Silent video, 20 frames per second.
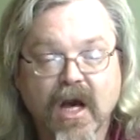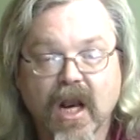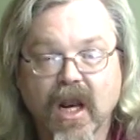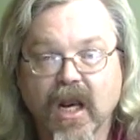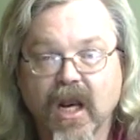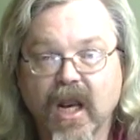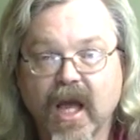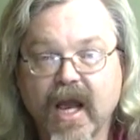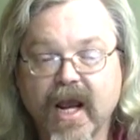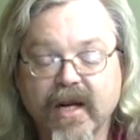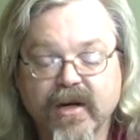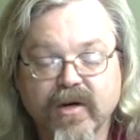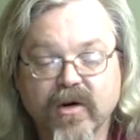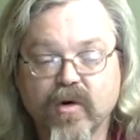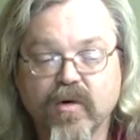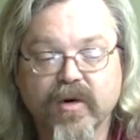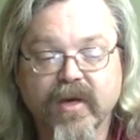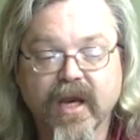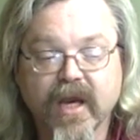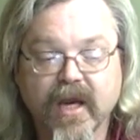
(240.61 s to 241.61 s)

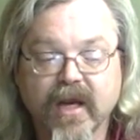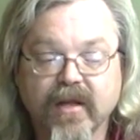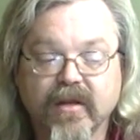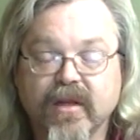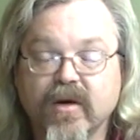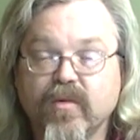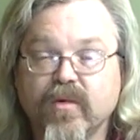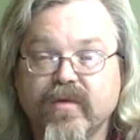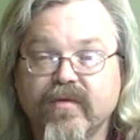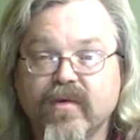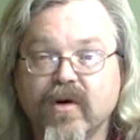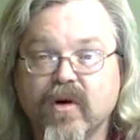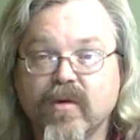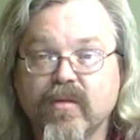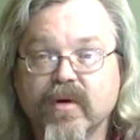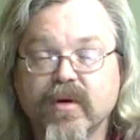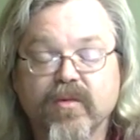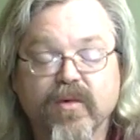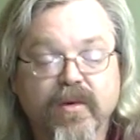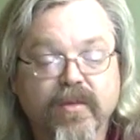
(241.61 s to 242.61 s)
Lando cane that we've all
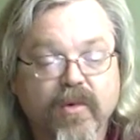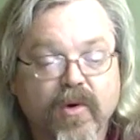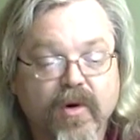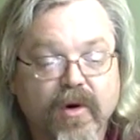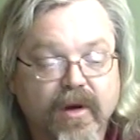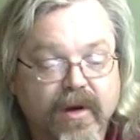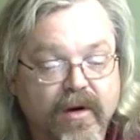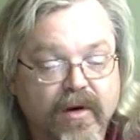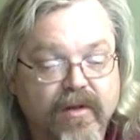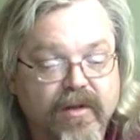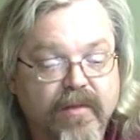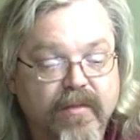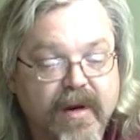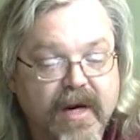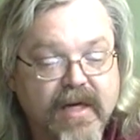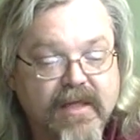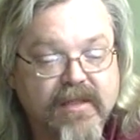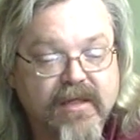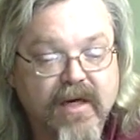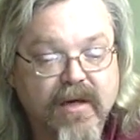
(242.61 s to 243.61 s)
been reporting on the
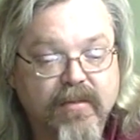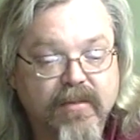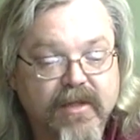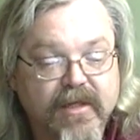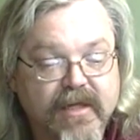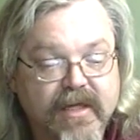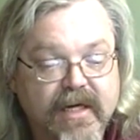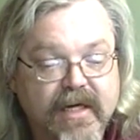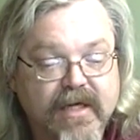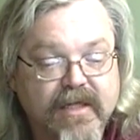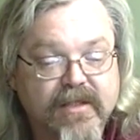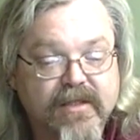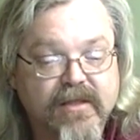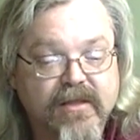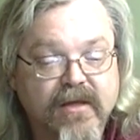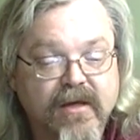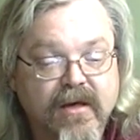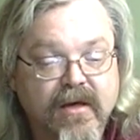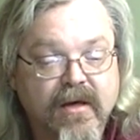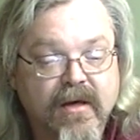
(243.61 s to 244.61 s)
past couple of days.
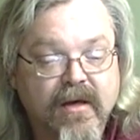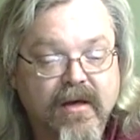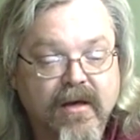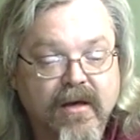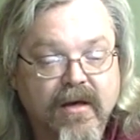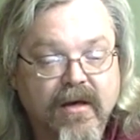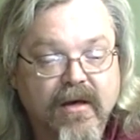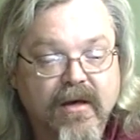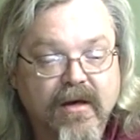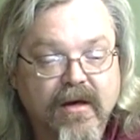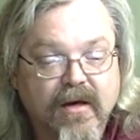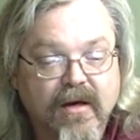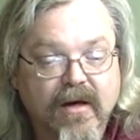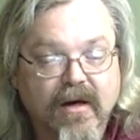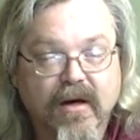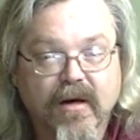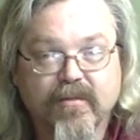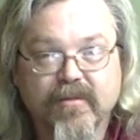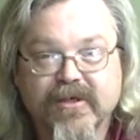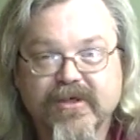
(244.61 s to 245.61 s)

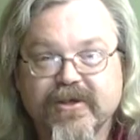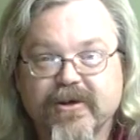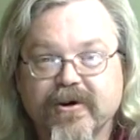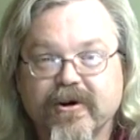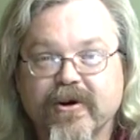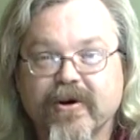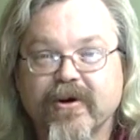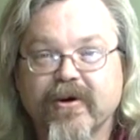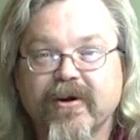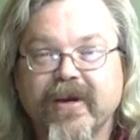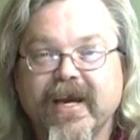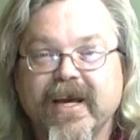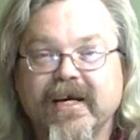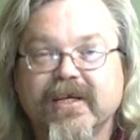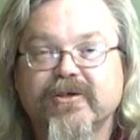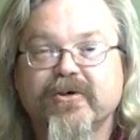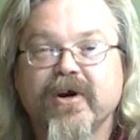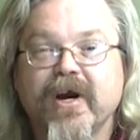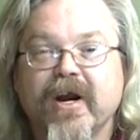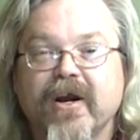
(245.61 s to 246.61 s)
Uh, Mr.
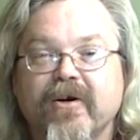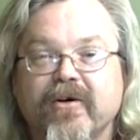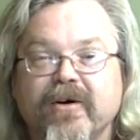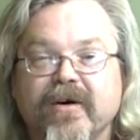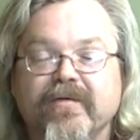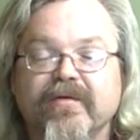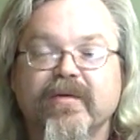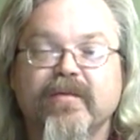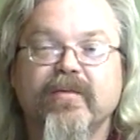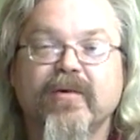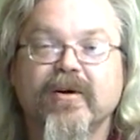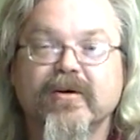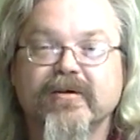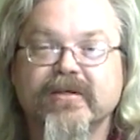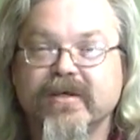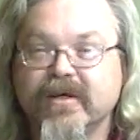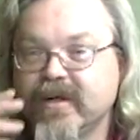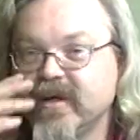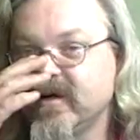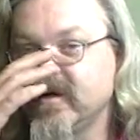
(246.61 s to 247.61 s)
Hurricane Tracker even
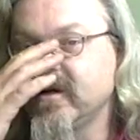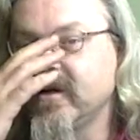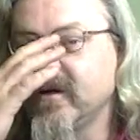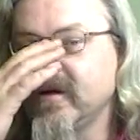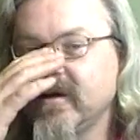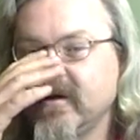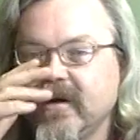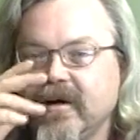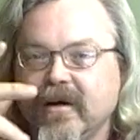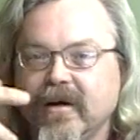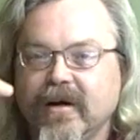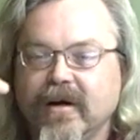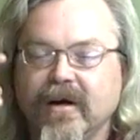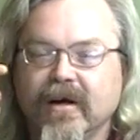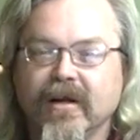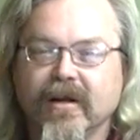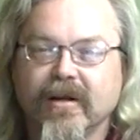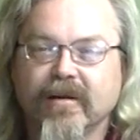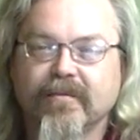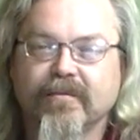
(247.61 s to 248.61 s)
posted a,
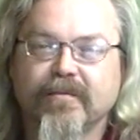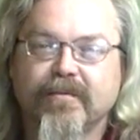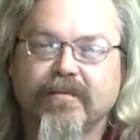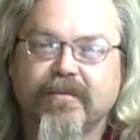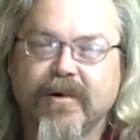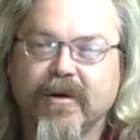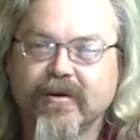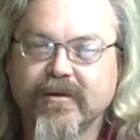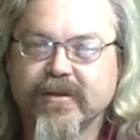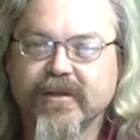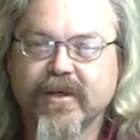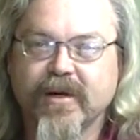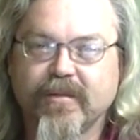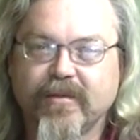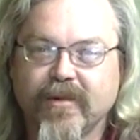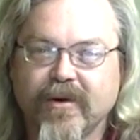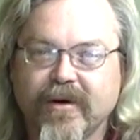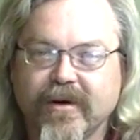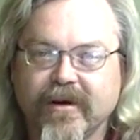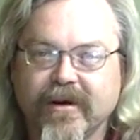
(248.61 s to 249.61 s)
a post
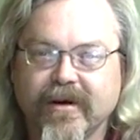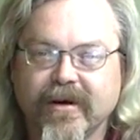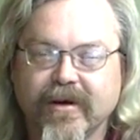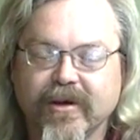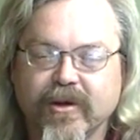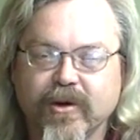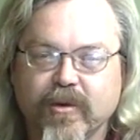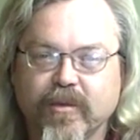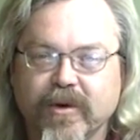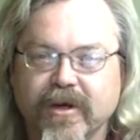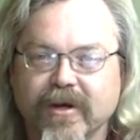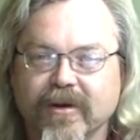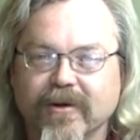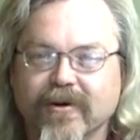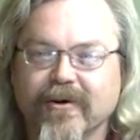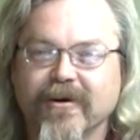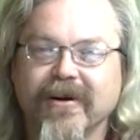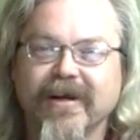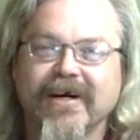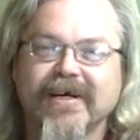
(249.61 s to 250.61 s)
up on uh, UB
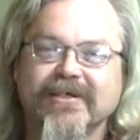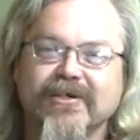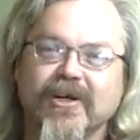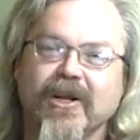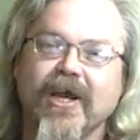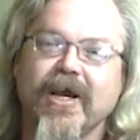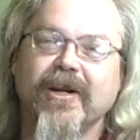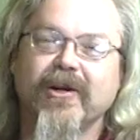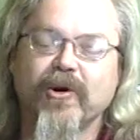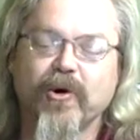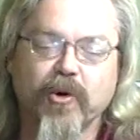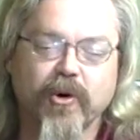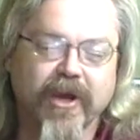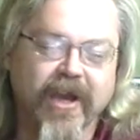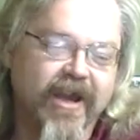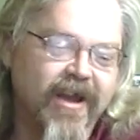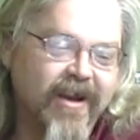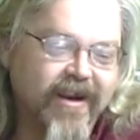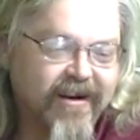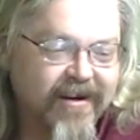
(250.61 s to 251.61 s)
Alert as Lando
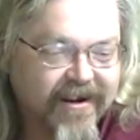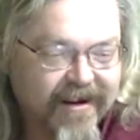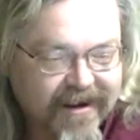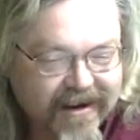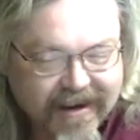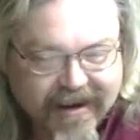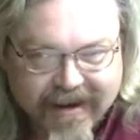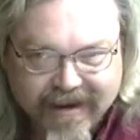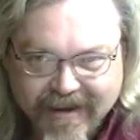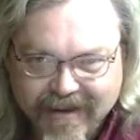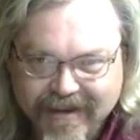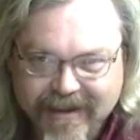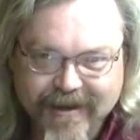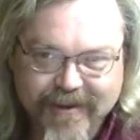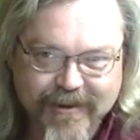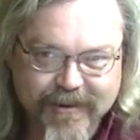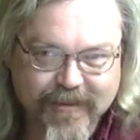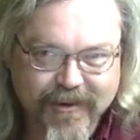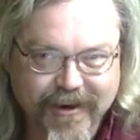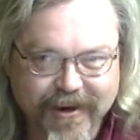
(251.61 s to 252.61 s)
Kane. That
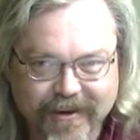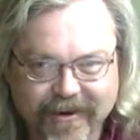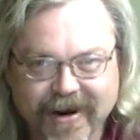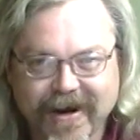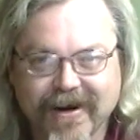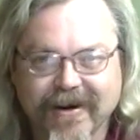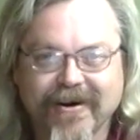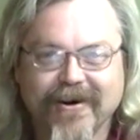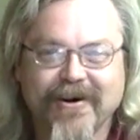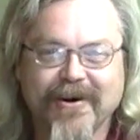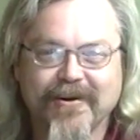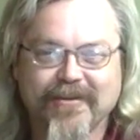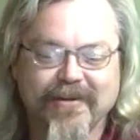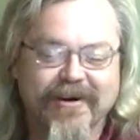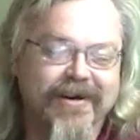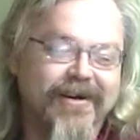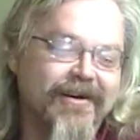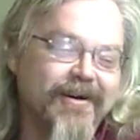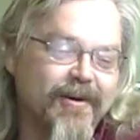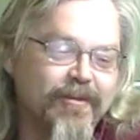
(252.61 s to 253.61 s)
was pretty rock on,
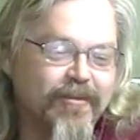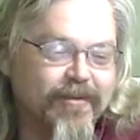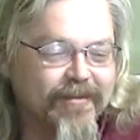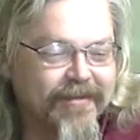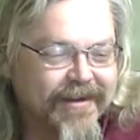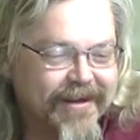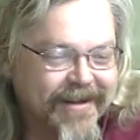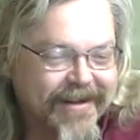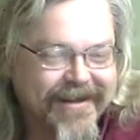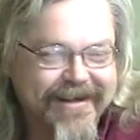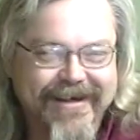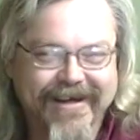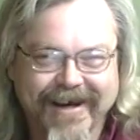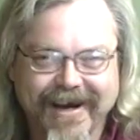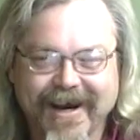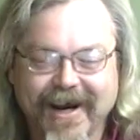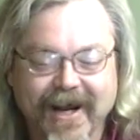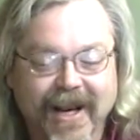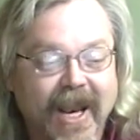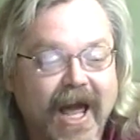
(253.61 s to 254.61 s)
man.
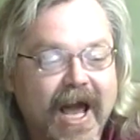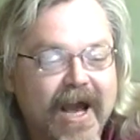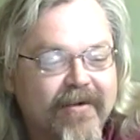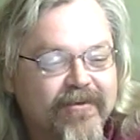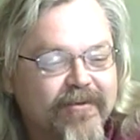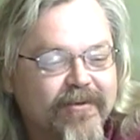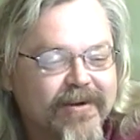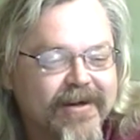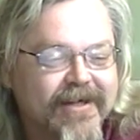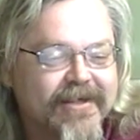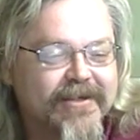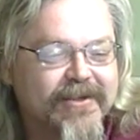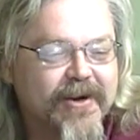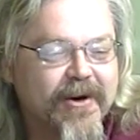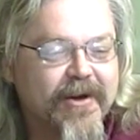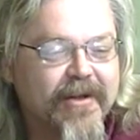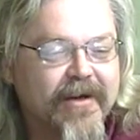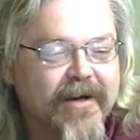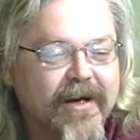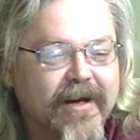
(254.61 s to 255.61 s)
I laughed when I
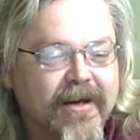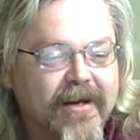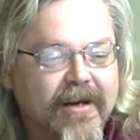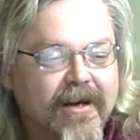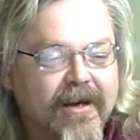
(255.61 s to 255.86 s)
saw that.